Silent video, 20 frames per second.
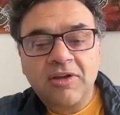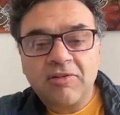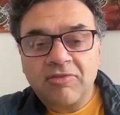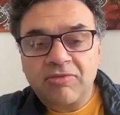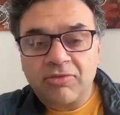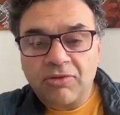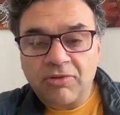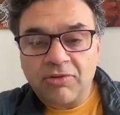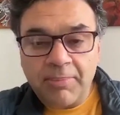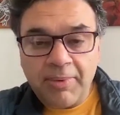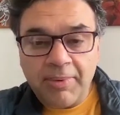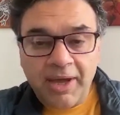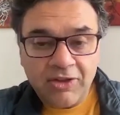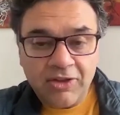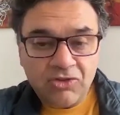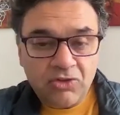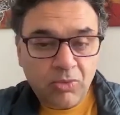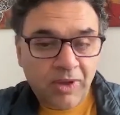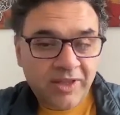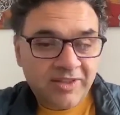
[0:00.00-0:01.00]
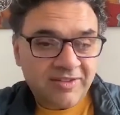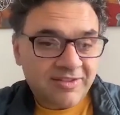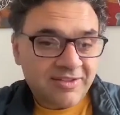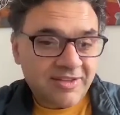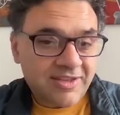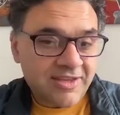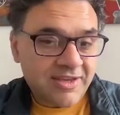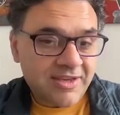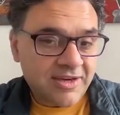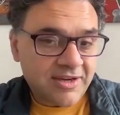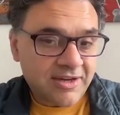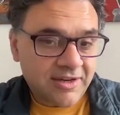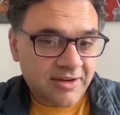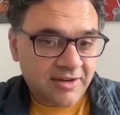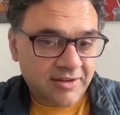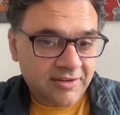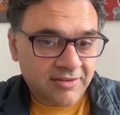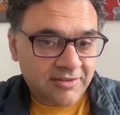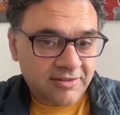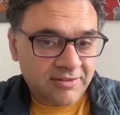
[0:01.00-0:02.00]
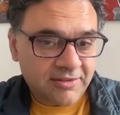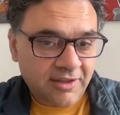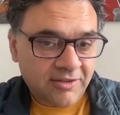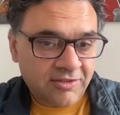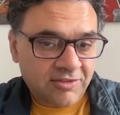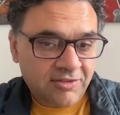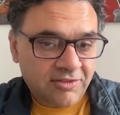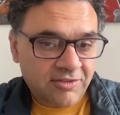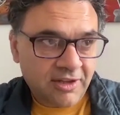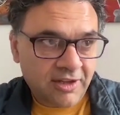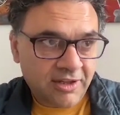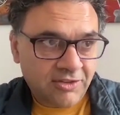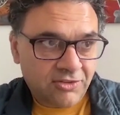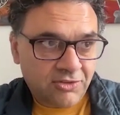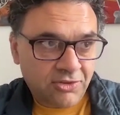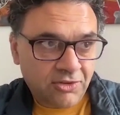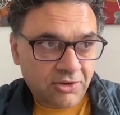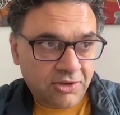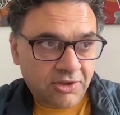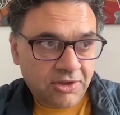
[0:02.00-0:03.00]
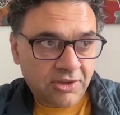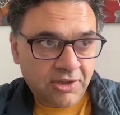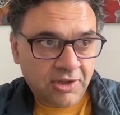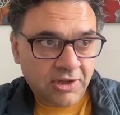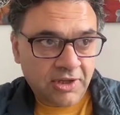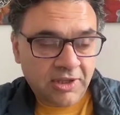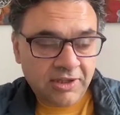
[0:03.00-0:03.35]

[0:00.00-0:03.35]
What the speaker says: for about 20 years until I took